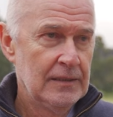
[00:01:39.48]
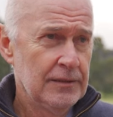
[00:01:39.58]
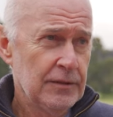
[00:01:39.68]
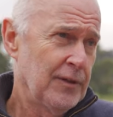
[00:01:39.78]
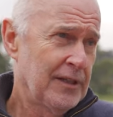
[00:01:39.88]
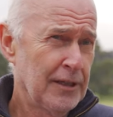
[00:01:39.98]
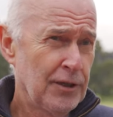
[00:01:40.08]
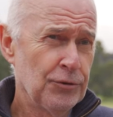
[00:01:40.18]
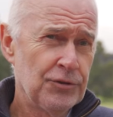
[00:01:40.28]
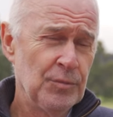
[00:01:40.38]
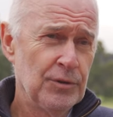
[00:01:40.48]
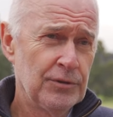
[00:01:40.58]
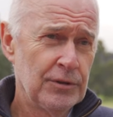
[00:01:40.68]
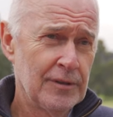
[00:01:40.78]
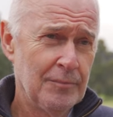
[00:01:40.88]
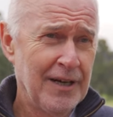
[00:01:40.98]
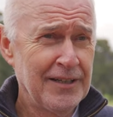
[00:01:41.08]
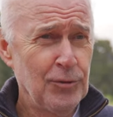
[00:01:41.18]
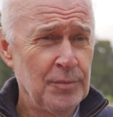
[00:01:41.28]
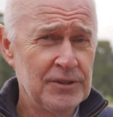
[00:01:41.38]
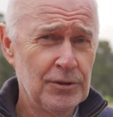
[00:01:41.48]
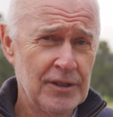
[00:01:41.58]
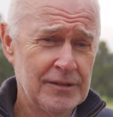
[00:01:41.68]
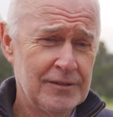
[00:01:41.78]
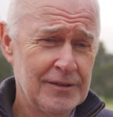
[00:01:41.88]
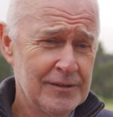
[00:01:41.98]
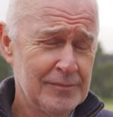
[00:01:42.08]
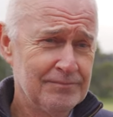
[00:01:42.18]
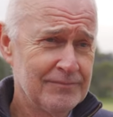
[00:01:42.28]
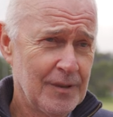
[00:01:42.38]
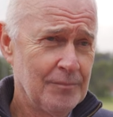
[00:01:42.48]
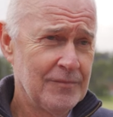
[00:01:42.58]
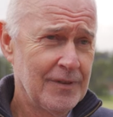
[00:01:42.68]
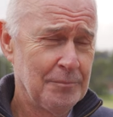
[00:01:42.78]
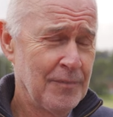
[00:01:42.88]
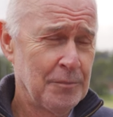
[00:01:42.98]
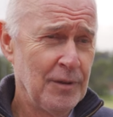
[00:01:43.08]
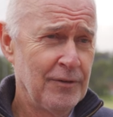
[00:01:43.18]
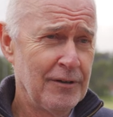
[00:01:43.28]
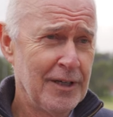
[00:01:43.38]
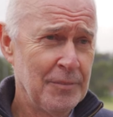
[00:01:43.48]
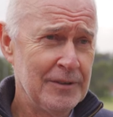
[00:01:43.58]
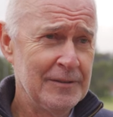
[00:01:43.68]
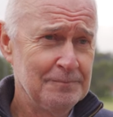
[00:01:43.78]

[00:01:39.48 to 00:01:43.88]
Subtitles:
And if I can contribute my little bit to that, that would make me very happy.